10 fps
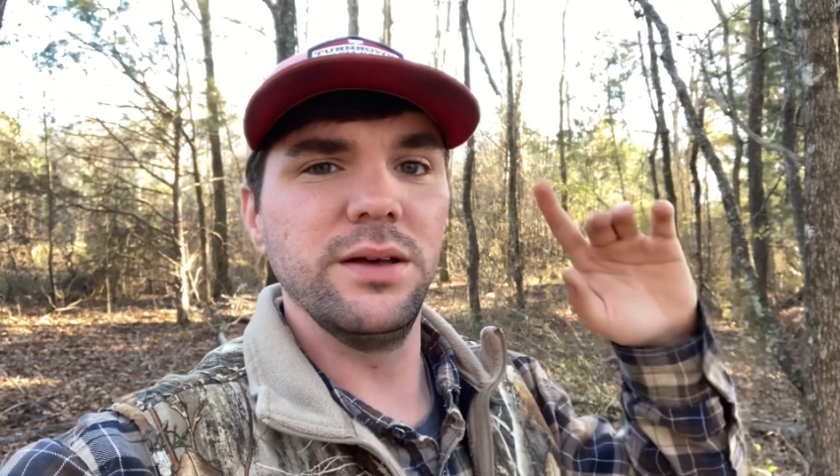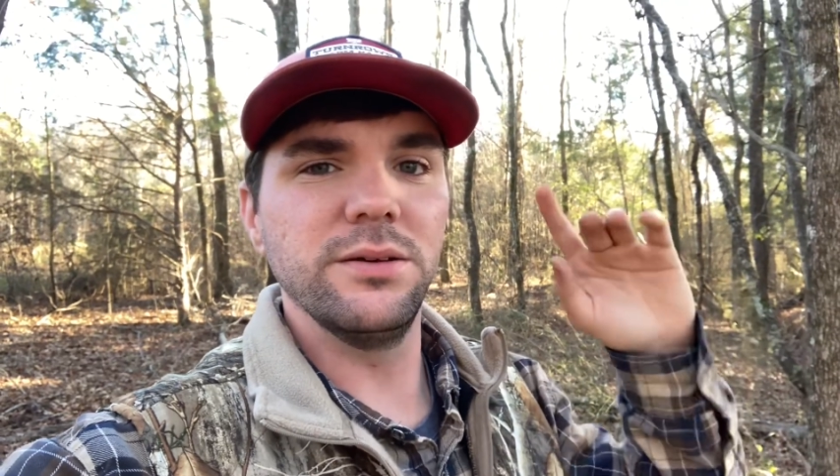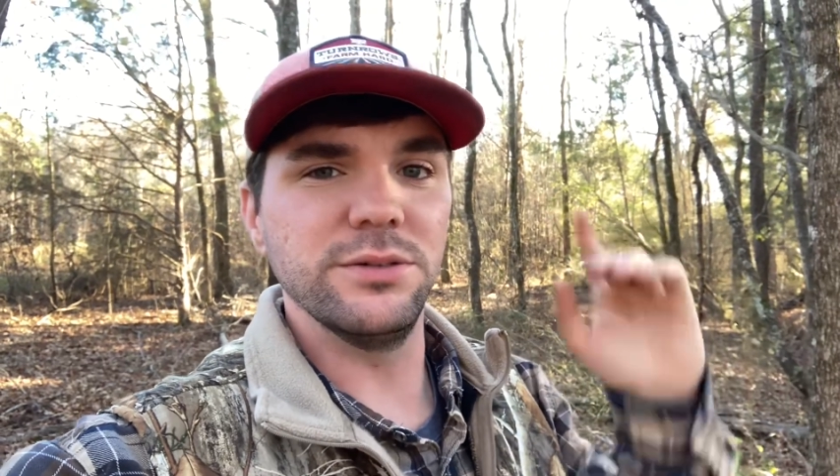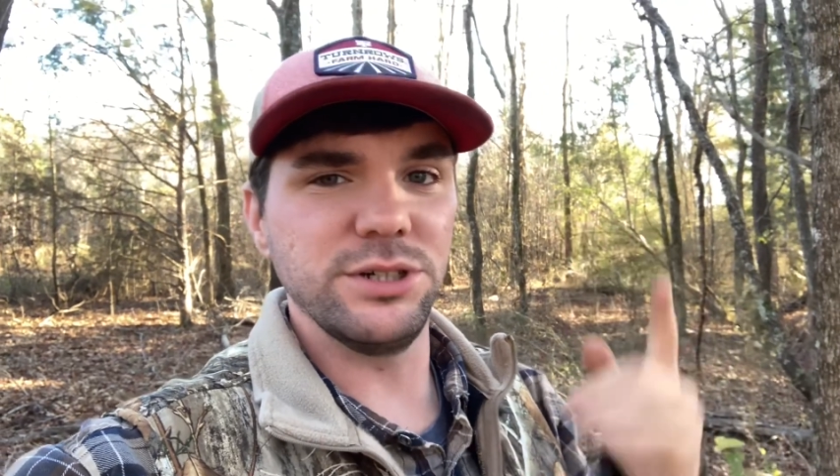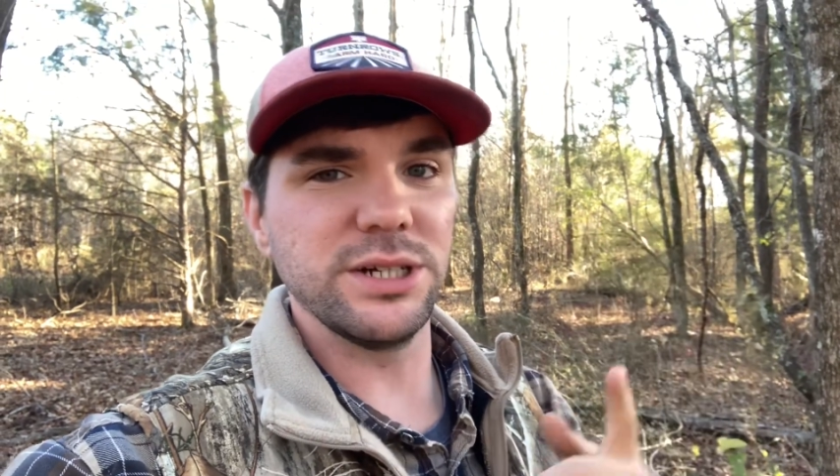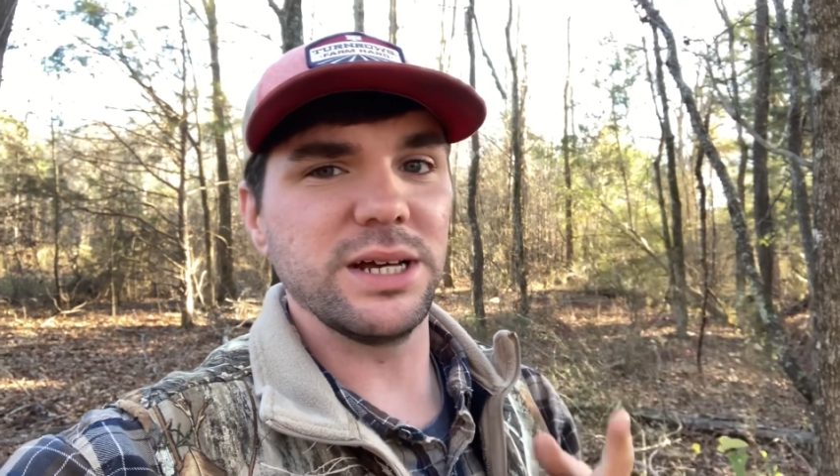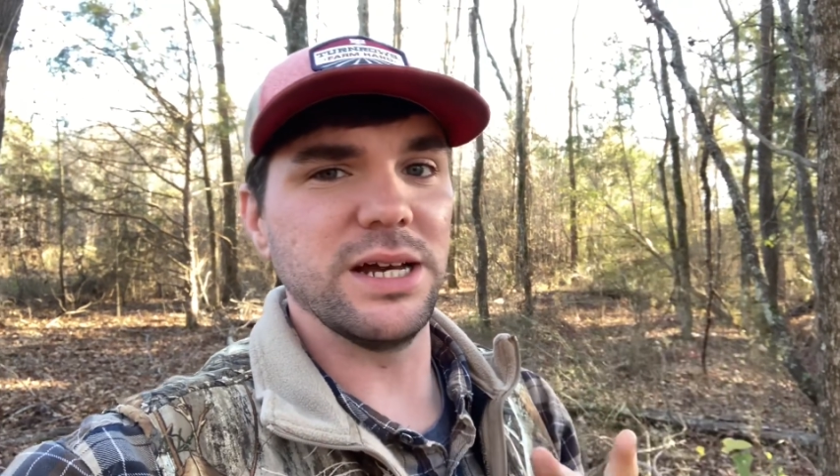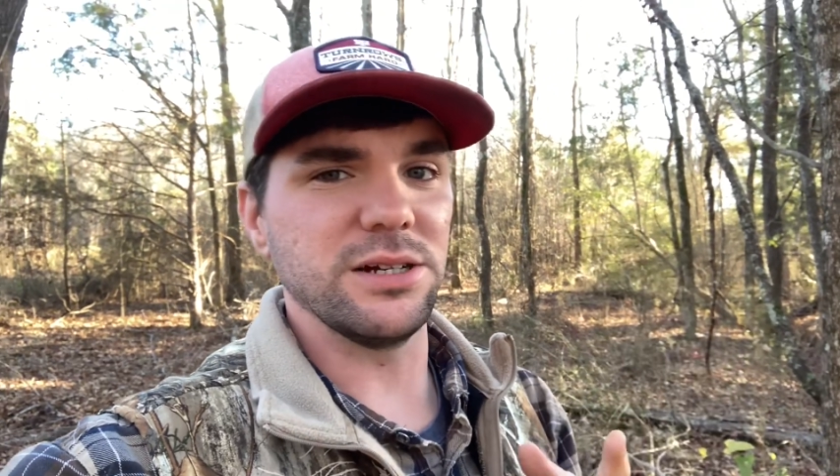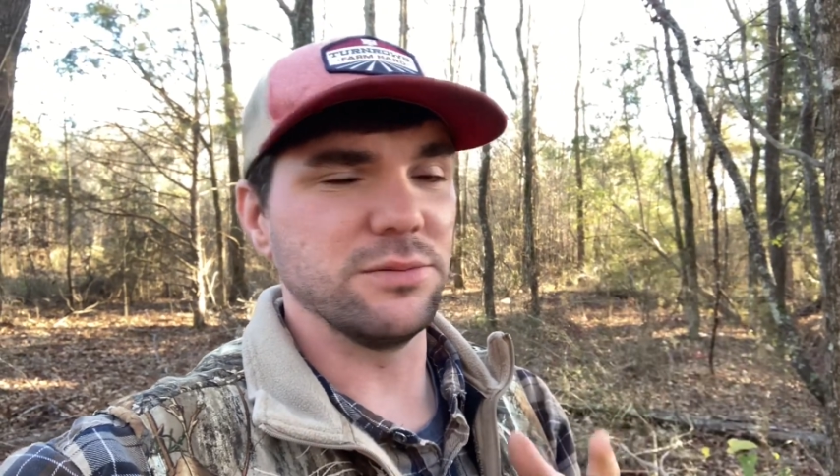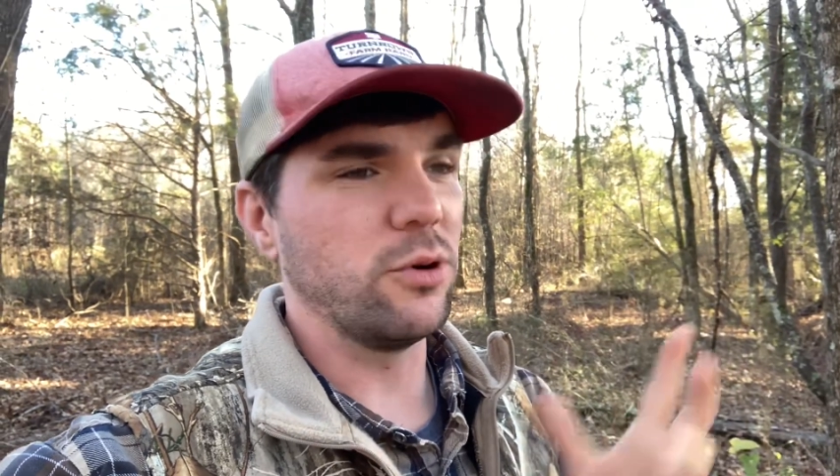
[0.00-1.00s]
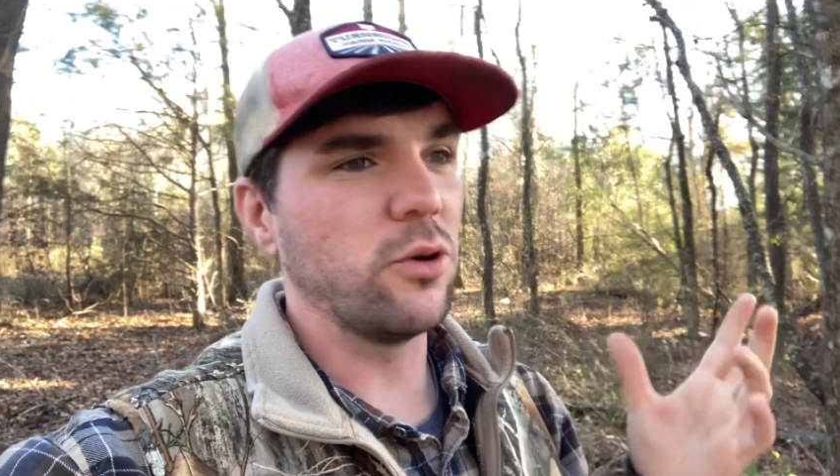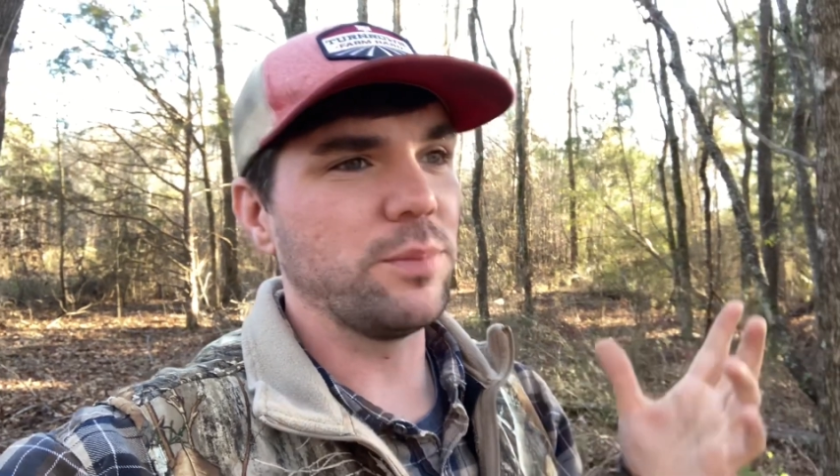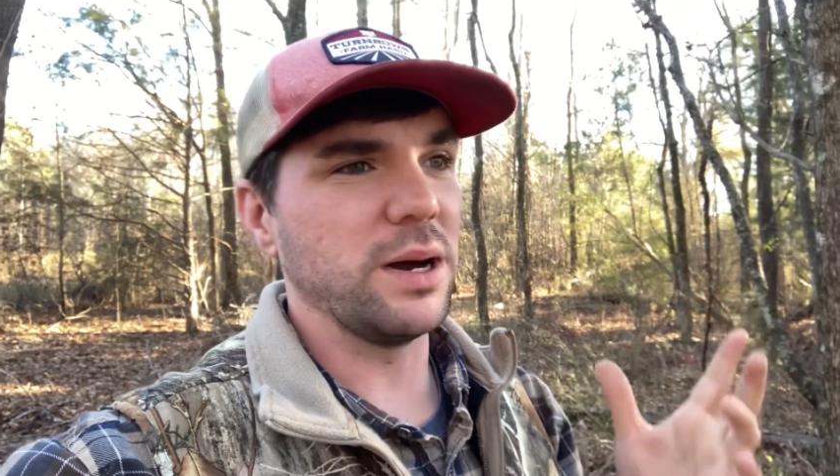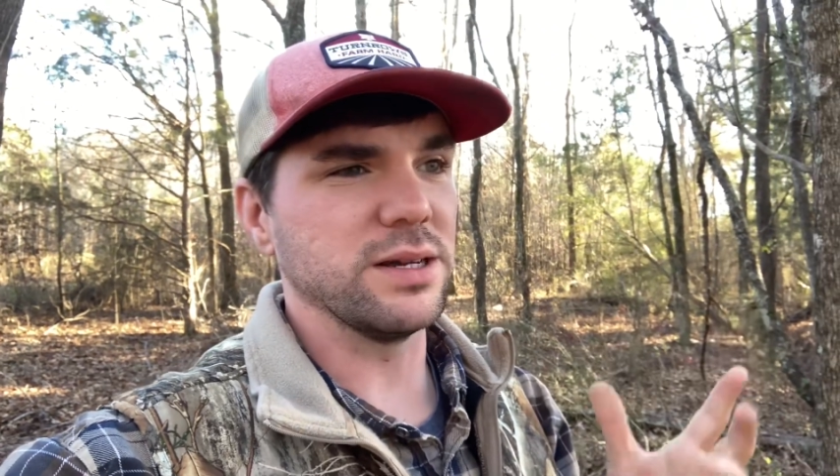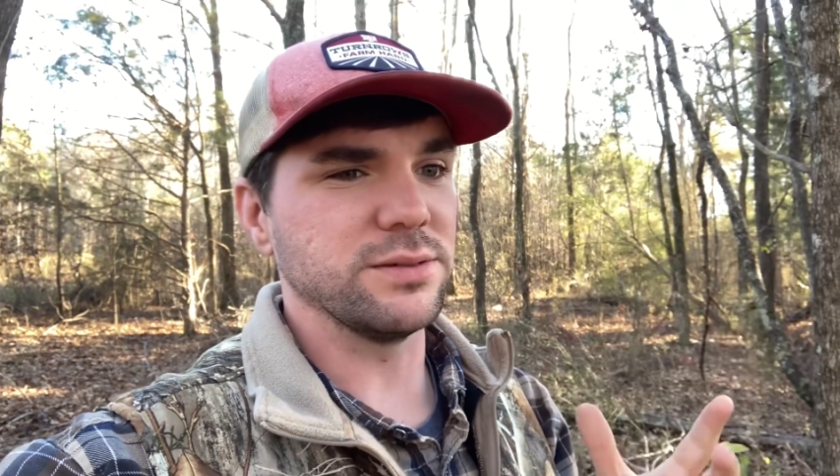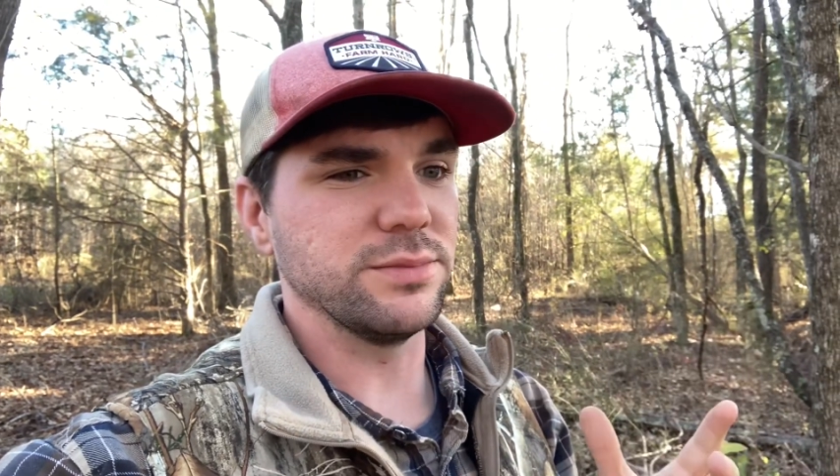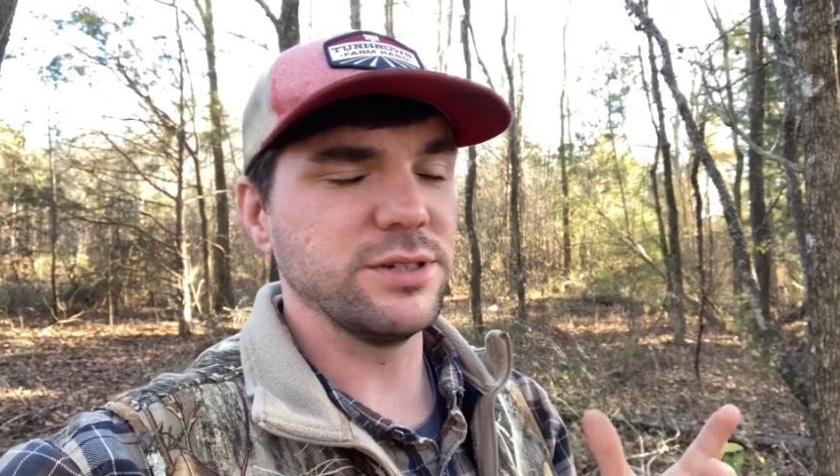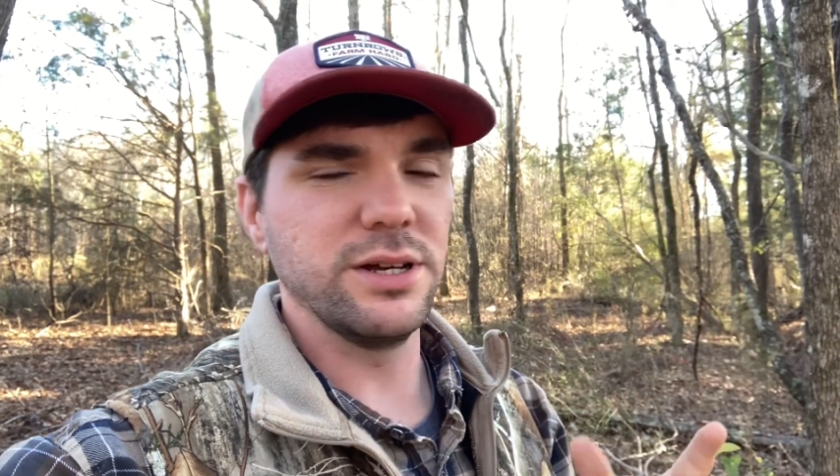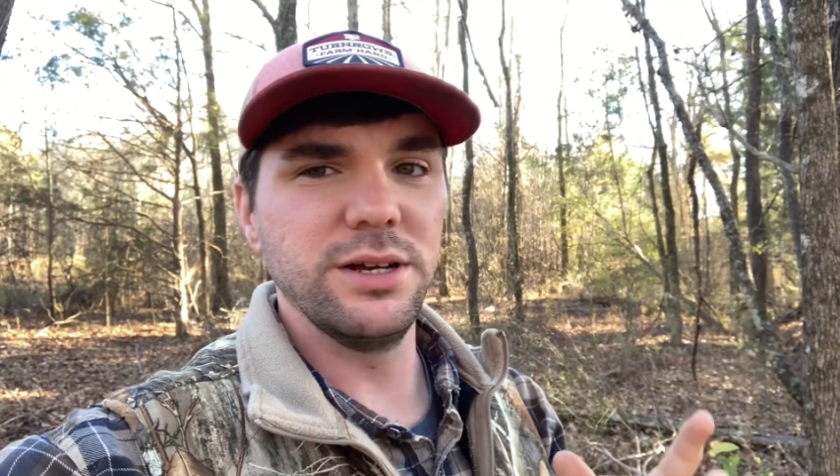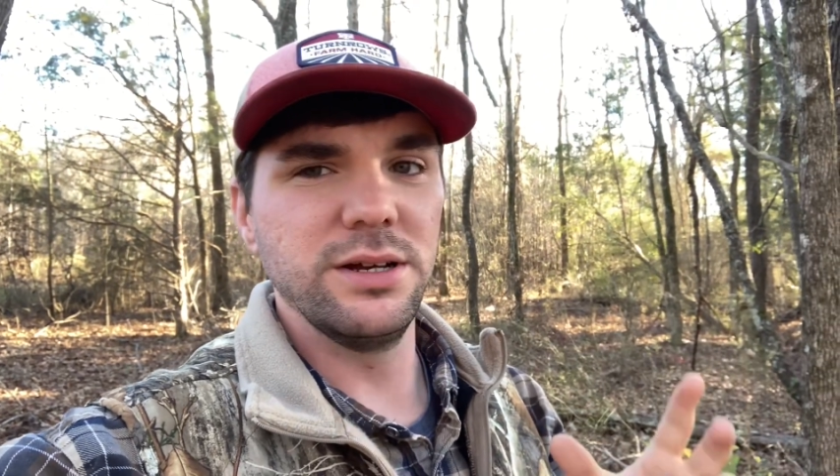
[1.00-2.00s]
we should catch them, or possums,
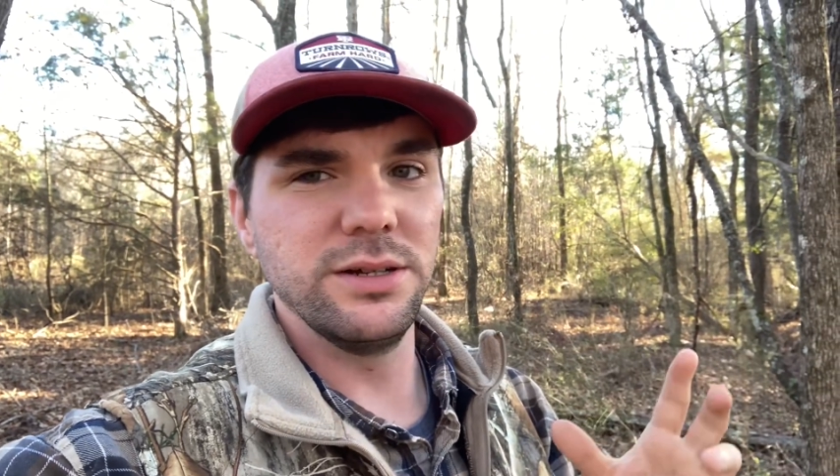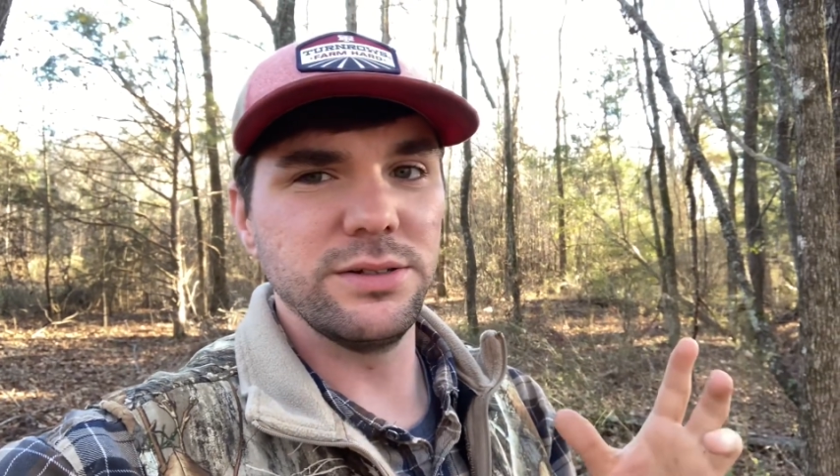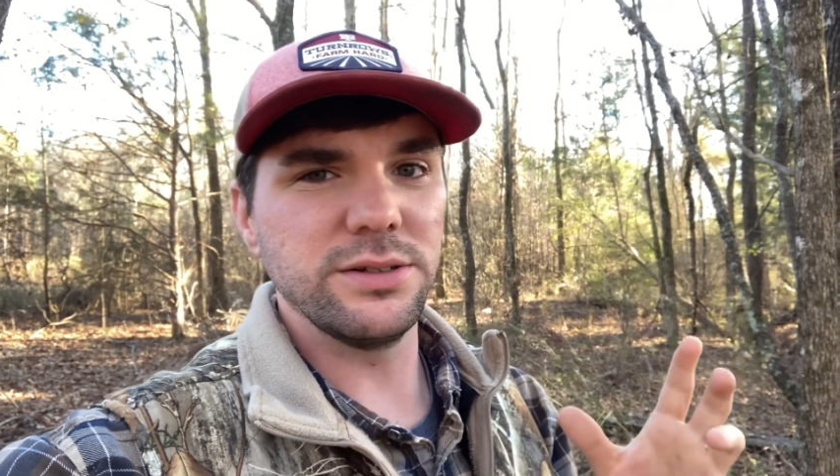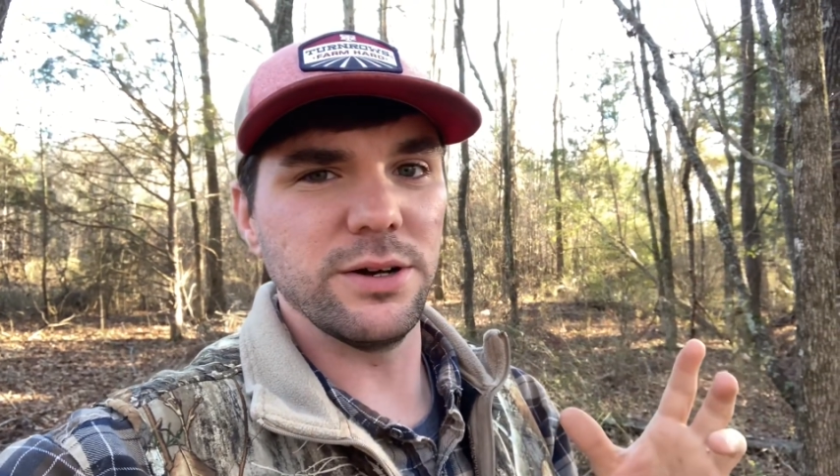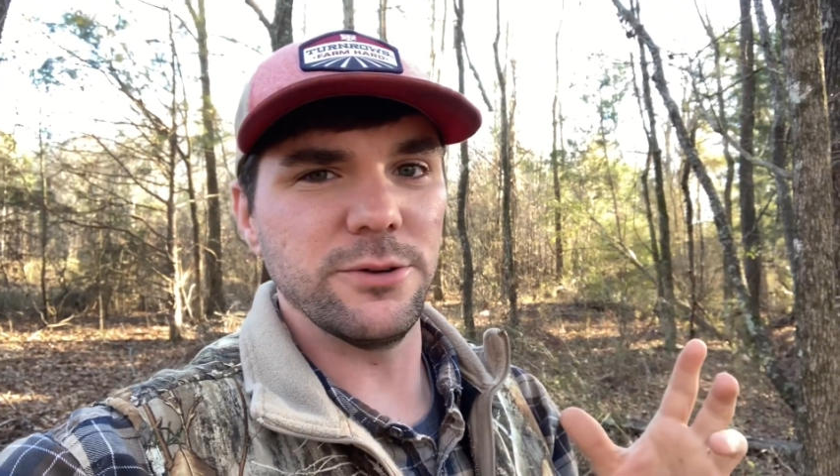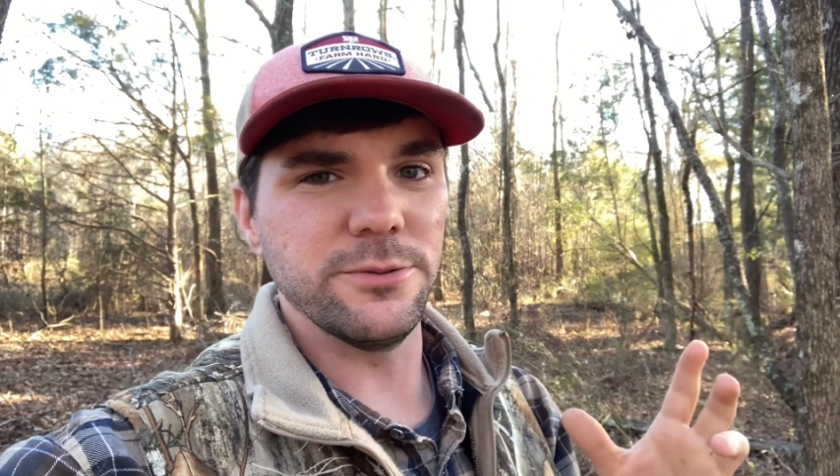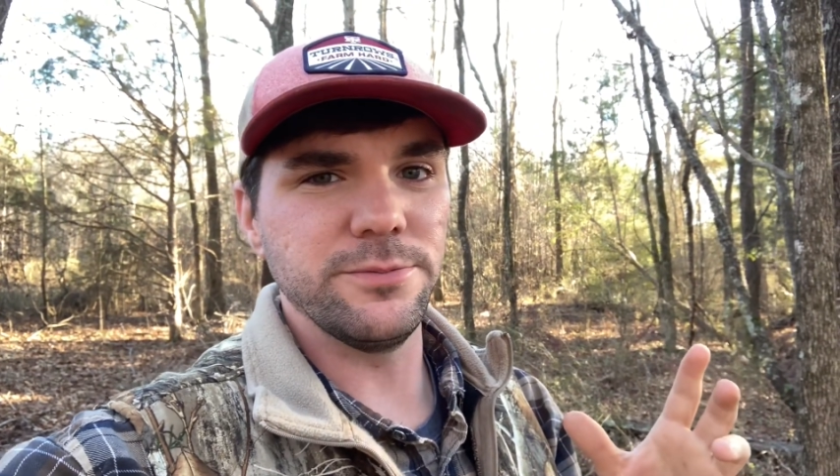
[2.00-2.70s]
so